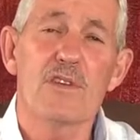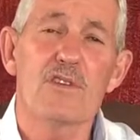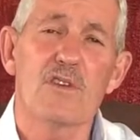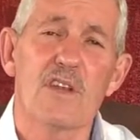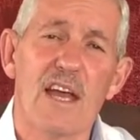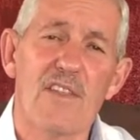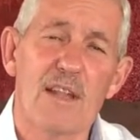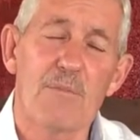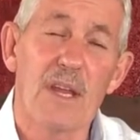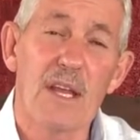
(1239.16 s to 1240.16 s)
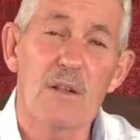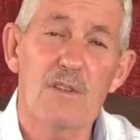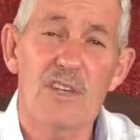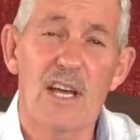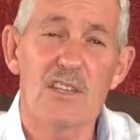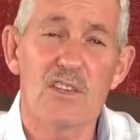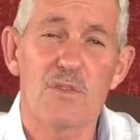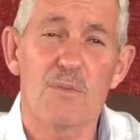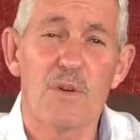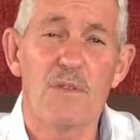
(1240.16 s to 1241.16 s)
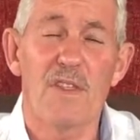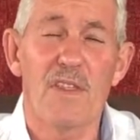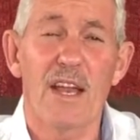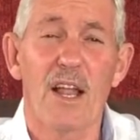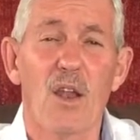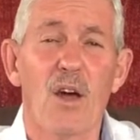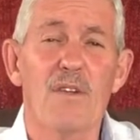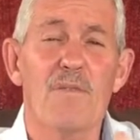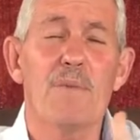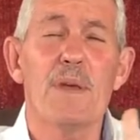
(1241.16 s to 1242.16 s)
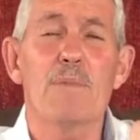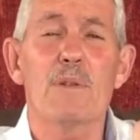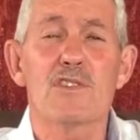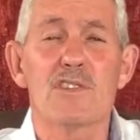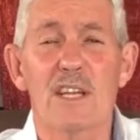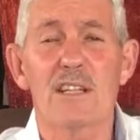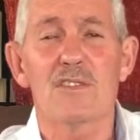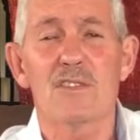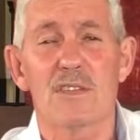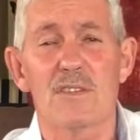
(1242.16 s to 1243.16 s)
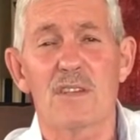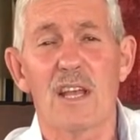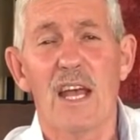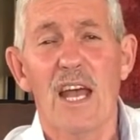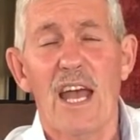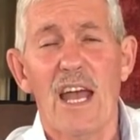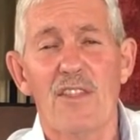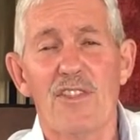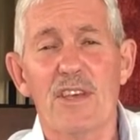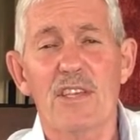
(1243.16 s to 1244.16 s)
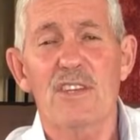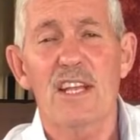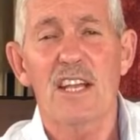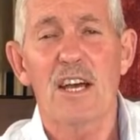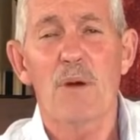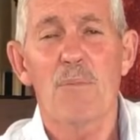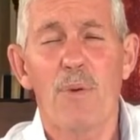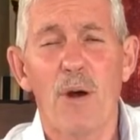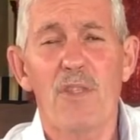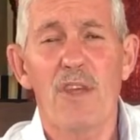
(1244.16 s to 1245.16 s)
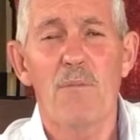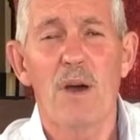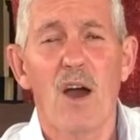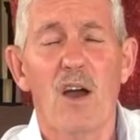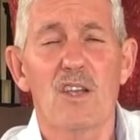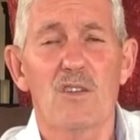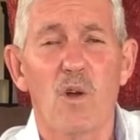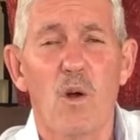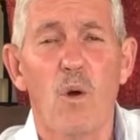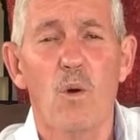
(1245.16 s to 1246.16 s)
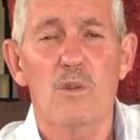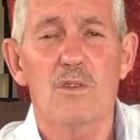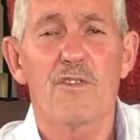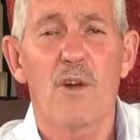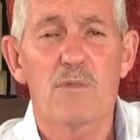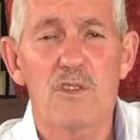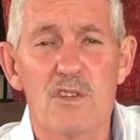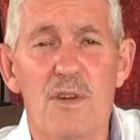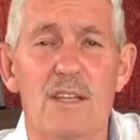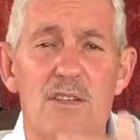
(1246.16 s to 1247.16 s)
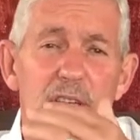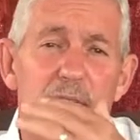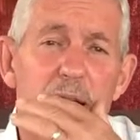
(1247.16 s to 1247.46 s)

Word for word: this today that medical science has proven that a lot of people's sicknesses and things that come upon them is caused from stress.